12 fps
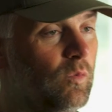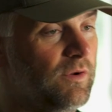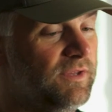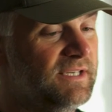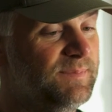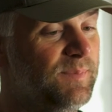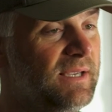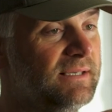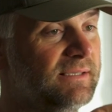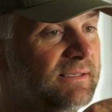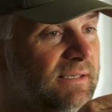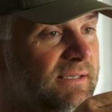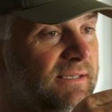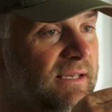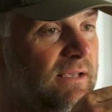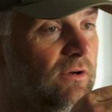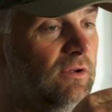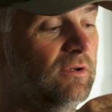were these pieces of
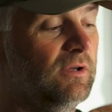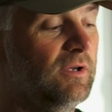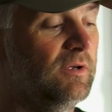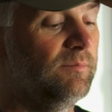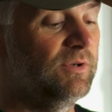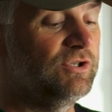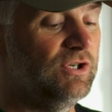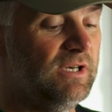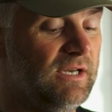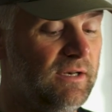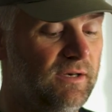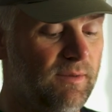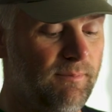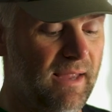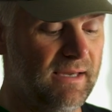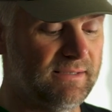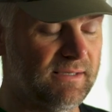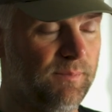steel, but you needed to make